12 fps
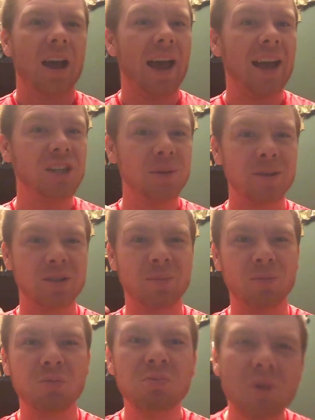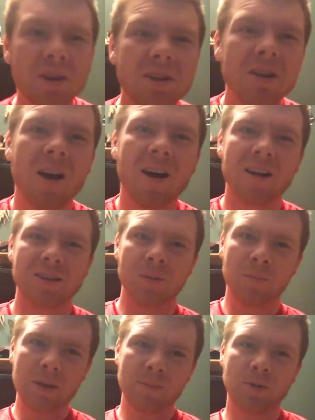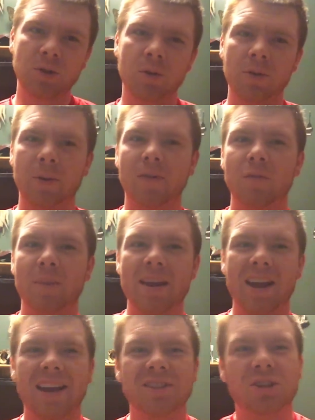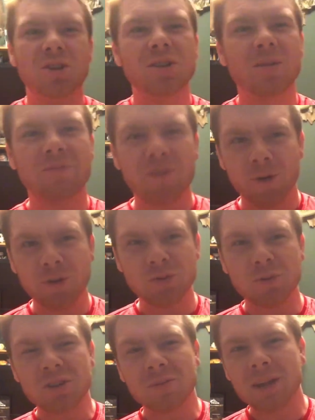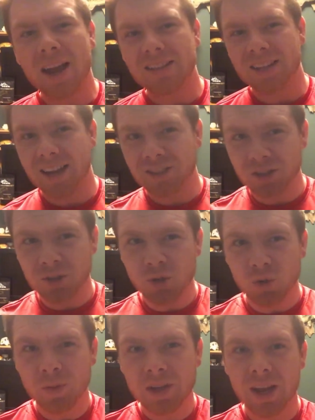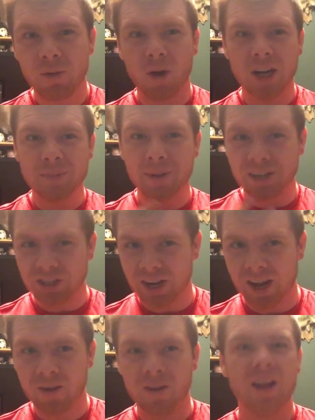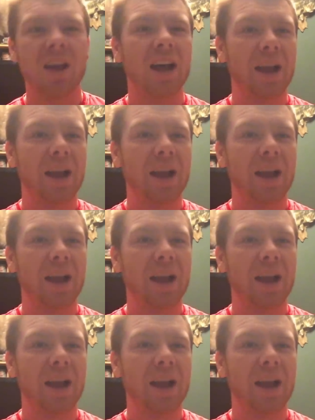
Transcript: I actually met some really awesome people too on the riverbank. I actually took some photos with some guys that actually knew me and watched my channel.